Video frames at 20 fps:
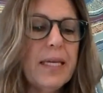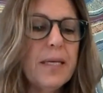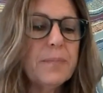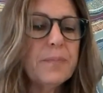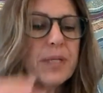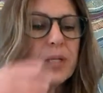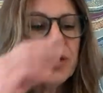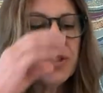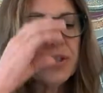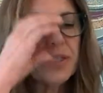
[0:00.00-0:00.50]

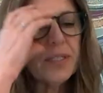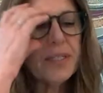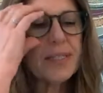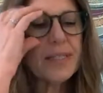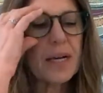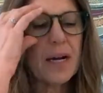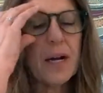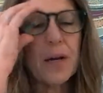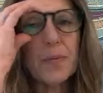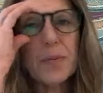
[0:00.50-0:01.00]
Because
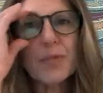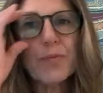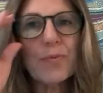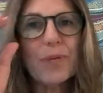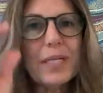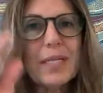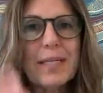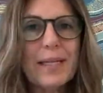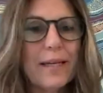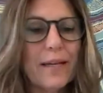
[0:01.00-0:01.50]
I was
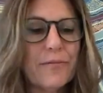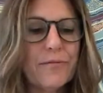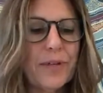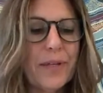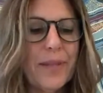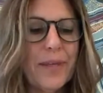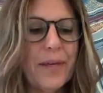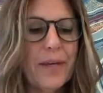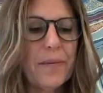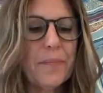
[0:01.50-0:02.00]
reading
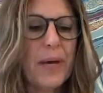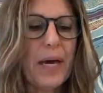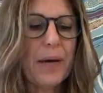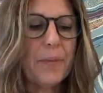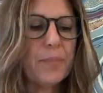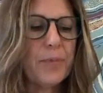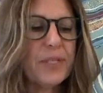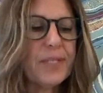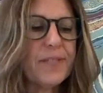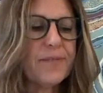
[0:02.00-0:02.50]
everything about
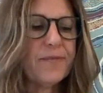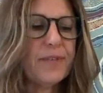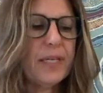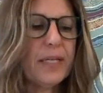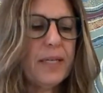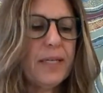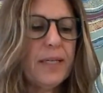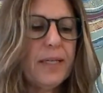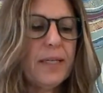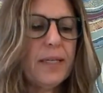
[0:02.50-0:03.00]

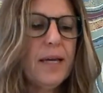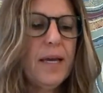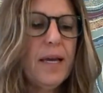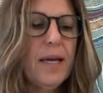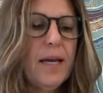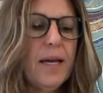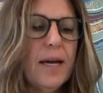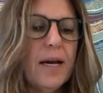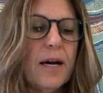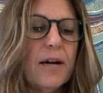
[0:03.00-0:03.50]
breastfeeding,
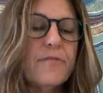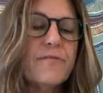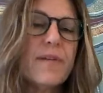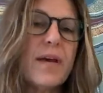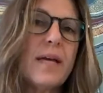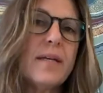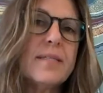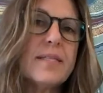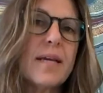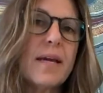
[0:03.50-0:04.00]
I
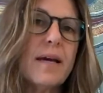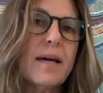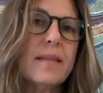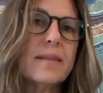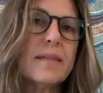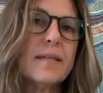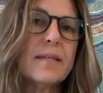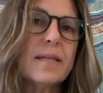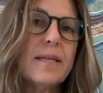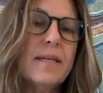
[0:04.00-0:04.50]
found out
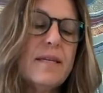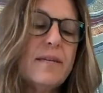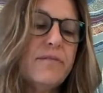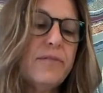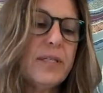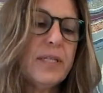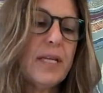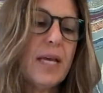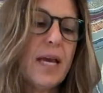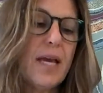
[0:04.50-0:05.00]
that
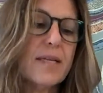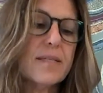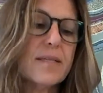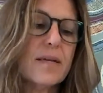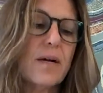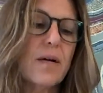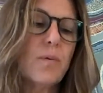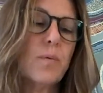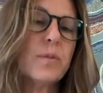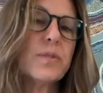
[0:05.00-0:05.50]
even as
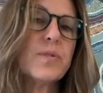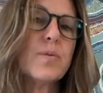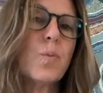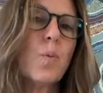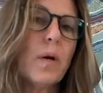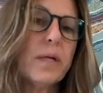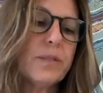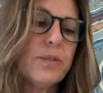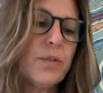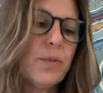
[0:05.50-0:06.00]
I was
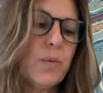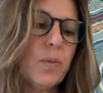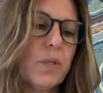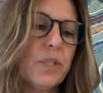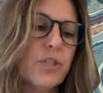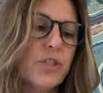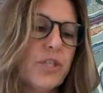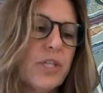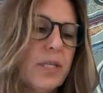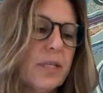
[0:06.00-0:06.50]
wonder
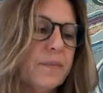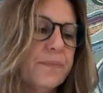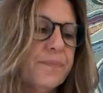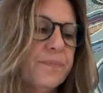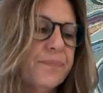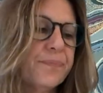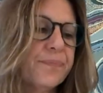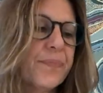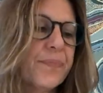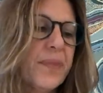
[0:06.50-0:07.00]
watching,
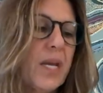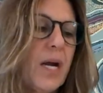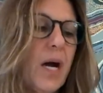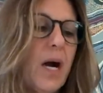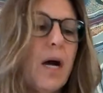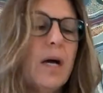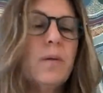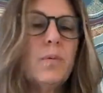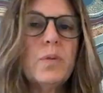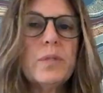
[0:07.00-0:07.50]

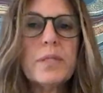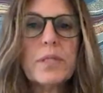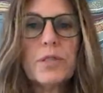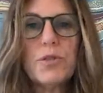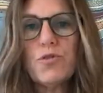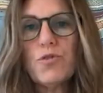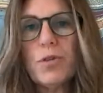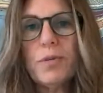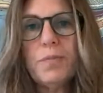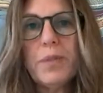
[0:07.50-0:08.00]
I was
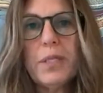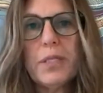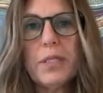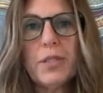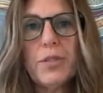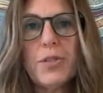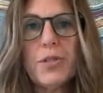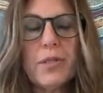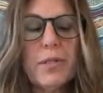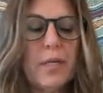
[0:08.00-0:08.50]

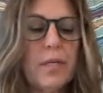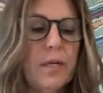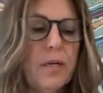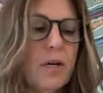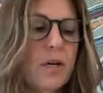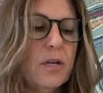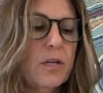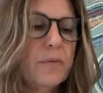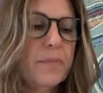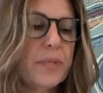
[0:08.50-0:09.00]
contributing to the
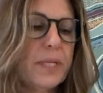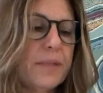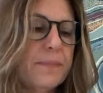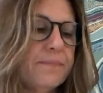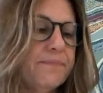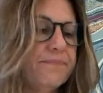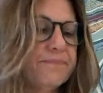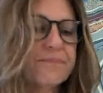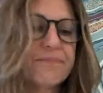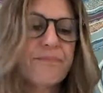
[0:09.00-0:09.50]
economy.
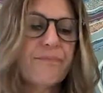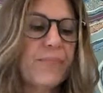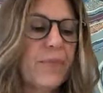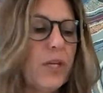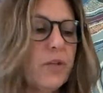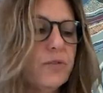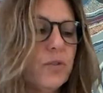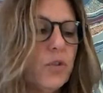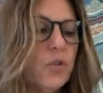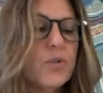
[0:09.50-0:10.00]

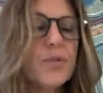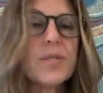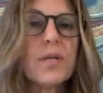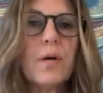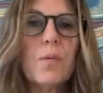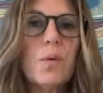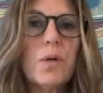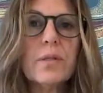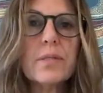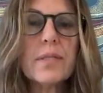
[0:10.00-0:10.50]
Of course I
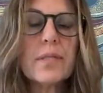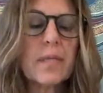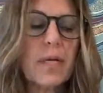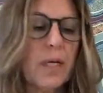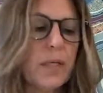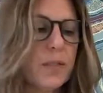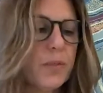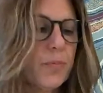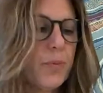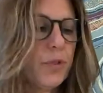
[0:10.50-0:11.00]
was. I
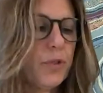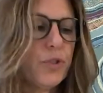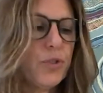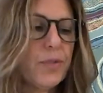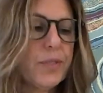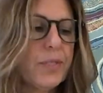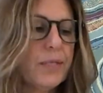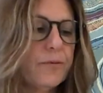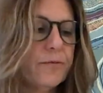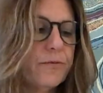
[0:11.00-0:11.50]
was
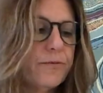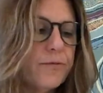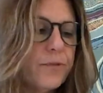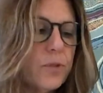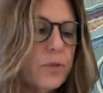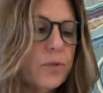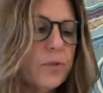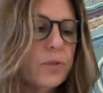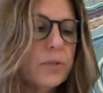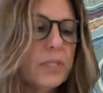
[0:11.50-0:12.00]
producing
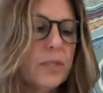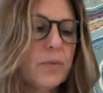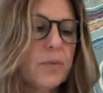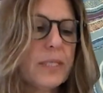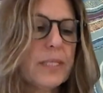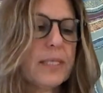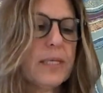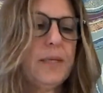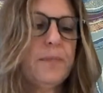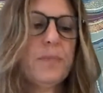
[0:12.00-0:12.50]
food that
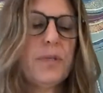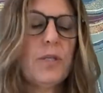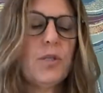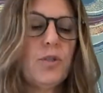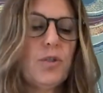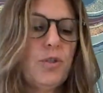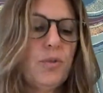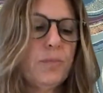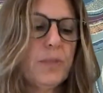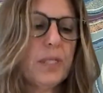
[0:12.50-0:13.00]
was keeping a
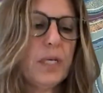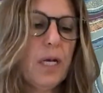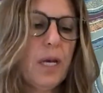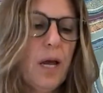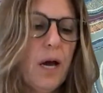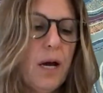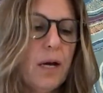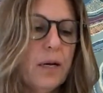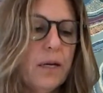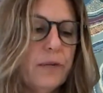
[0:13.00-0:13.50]
human
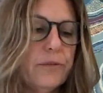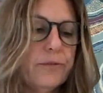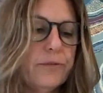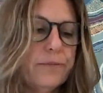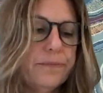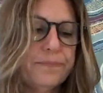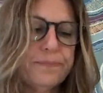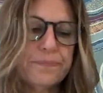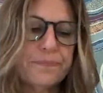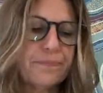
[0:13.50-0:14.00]
alive.
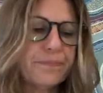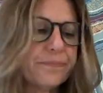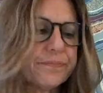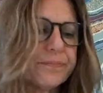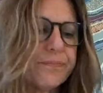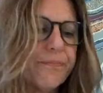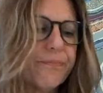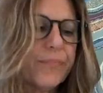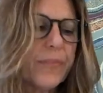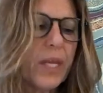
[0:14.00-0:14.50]

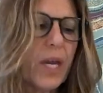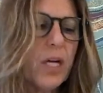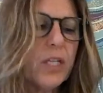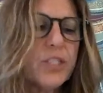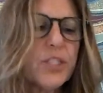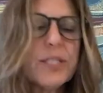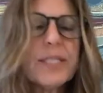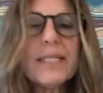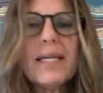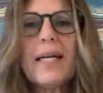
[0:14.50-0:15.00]
I
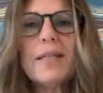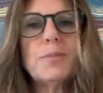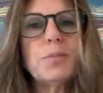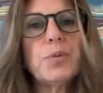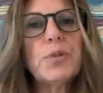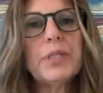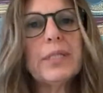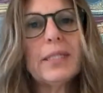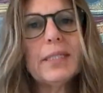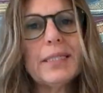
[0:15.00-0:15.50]
just hadn't
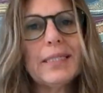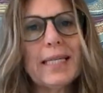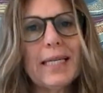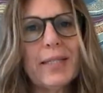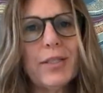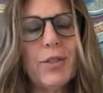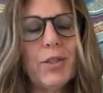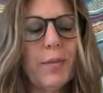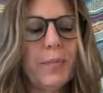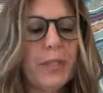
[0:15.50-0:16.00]
put it in
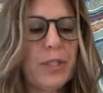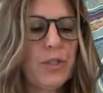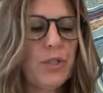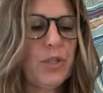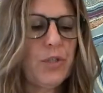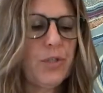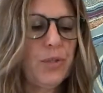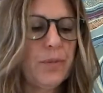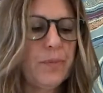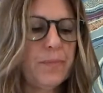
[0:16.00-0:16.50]
economic
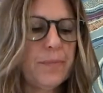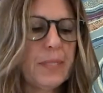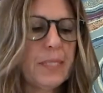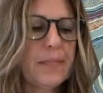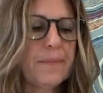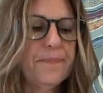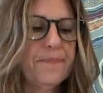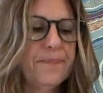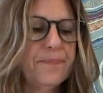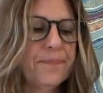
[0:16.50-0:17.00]

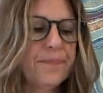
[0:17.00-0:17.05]
terms.